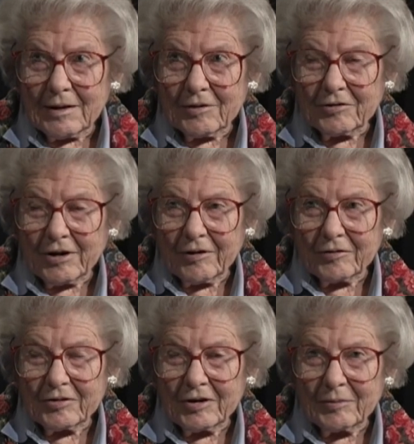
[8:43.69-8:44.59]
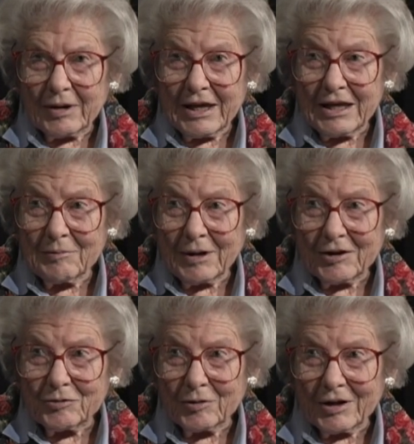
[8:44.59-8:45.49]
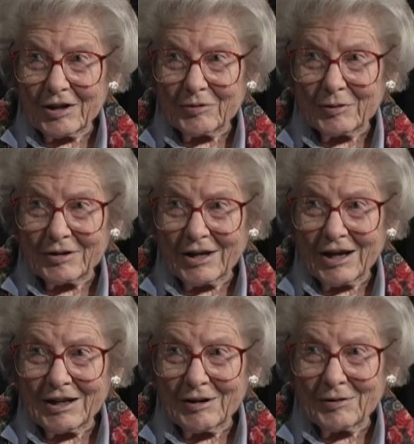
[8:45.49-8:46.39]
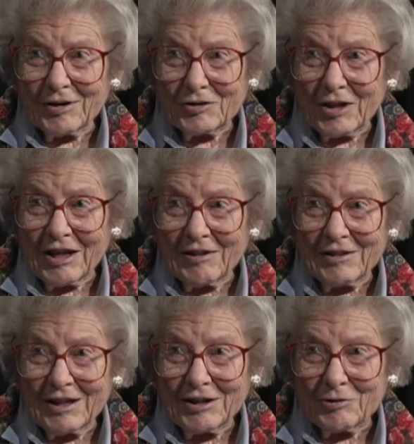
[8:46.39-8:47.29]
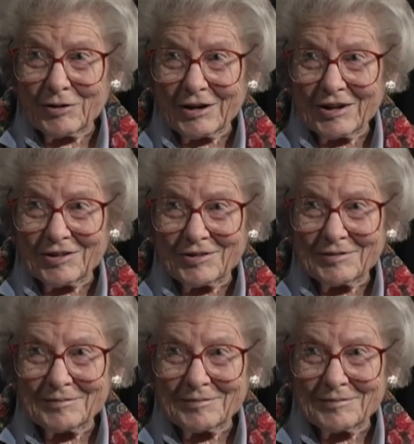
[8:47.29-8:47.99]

So I was in my 20s, but not in the 20s.